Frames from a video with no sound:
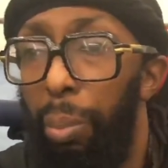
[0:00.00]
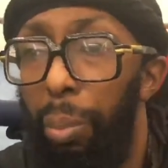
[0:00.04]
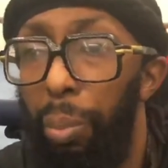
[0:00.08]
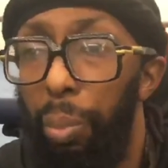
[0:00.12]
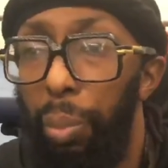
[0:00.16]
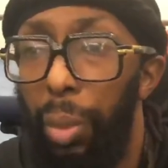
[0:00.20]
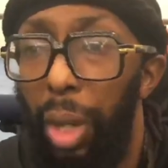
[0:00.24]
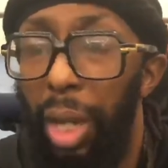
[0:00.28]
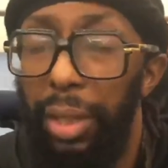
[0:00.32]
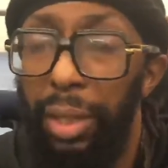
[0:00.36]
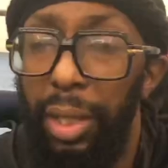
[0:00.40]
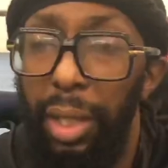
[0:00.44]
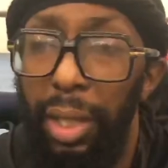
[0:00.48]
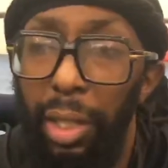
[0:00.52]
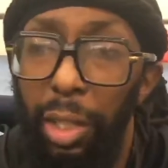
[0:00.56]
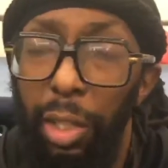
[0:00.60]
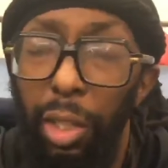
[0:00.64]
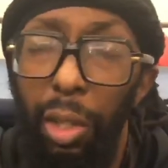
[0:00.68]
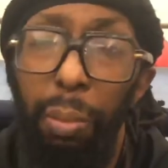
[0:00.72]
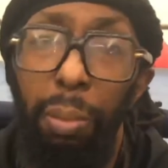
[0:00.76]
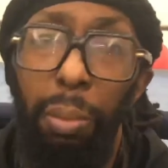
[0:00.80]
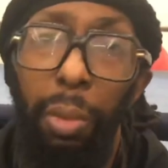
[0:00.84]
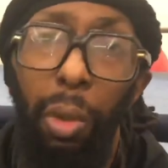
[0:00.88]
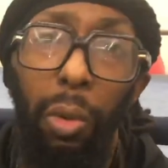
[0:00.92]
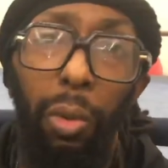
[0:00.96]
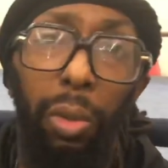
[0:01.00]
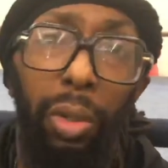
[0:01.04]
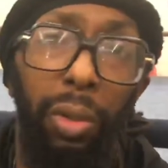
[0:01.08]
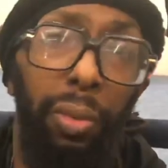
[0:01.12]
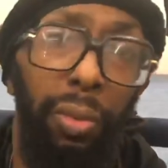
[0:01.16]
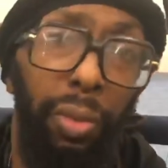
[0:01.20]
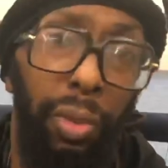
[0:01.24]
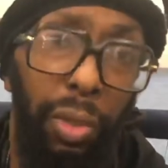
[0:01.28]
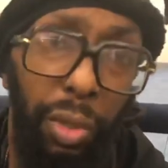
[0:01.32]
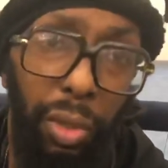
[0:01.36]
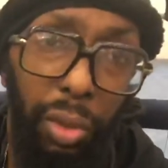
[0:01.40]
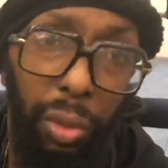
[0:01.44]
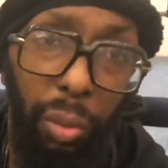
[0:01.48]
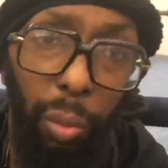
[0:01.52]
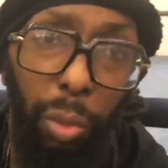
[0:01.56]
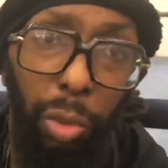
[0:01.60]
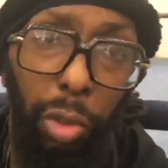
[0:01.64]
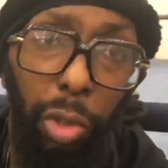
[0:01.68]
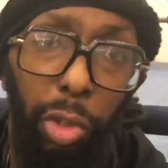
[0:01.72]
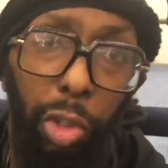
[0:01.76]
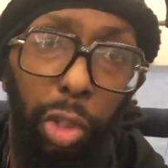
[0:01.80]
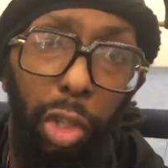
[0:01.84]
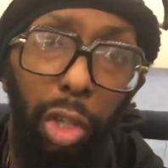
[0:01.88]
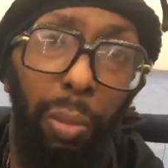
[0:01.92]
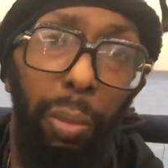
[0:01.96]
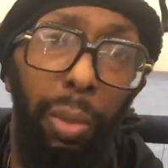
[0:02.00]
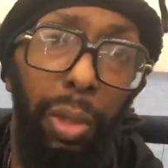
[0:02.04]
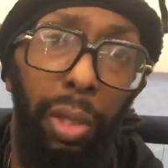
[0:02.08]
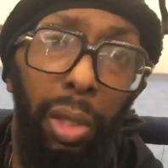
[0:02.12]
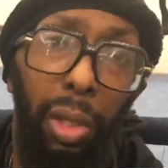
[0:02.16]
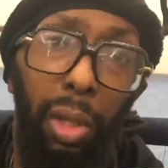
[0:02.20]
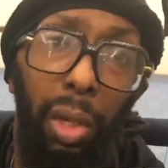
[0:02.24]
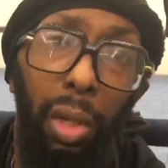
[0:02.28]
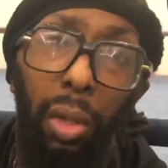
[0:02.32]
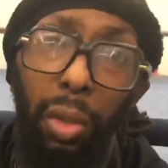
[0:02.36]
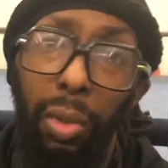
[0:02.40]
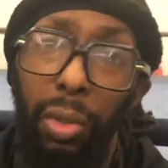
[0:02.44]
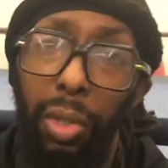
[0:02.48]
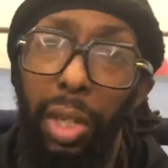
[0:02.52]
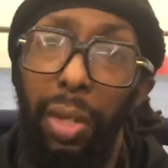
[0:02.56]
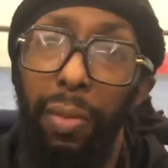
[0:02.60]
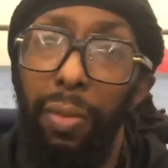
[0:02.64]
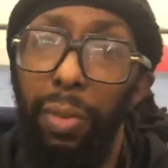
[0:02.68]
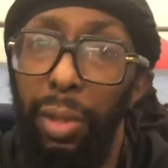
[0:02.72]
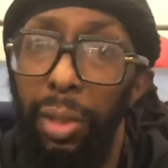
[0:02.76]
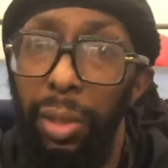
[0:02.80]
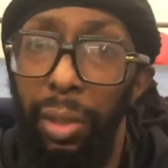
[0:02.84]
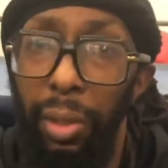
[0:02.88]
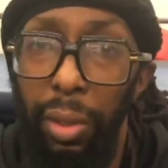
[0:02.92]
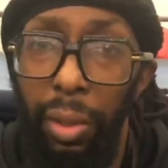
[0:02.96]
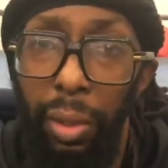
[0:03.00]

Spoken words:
I think your motives will determine your longevity.